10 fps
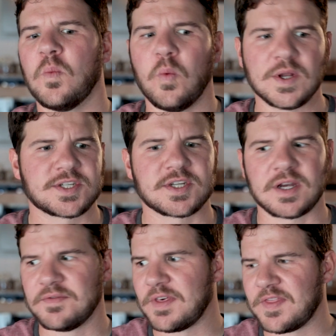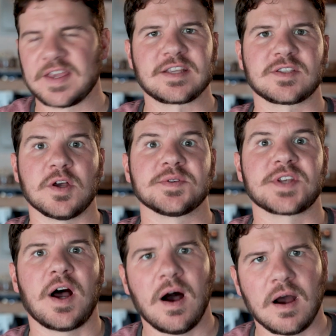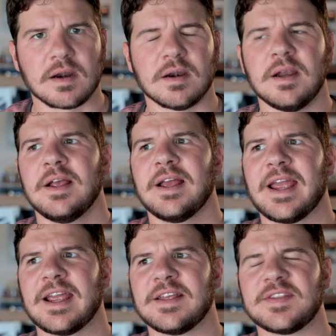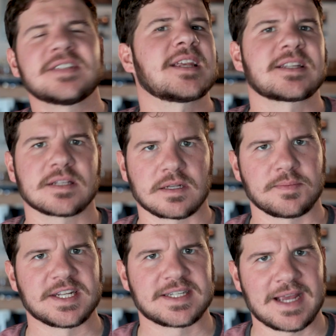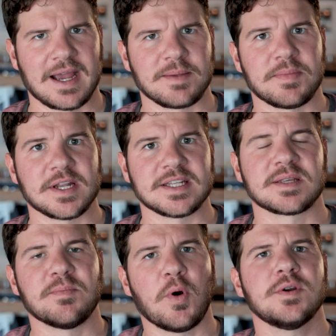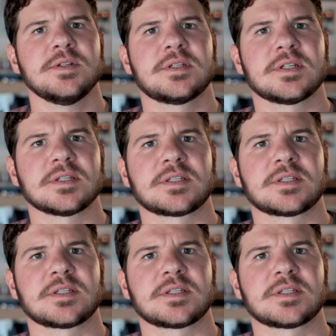which of the things those are? And this takes a little bit of time, but it's important to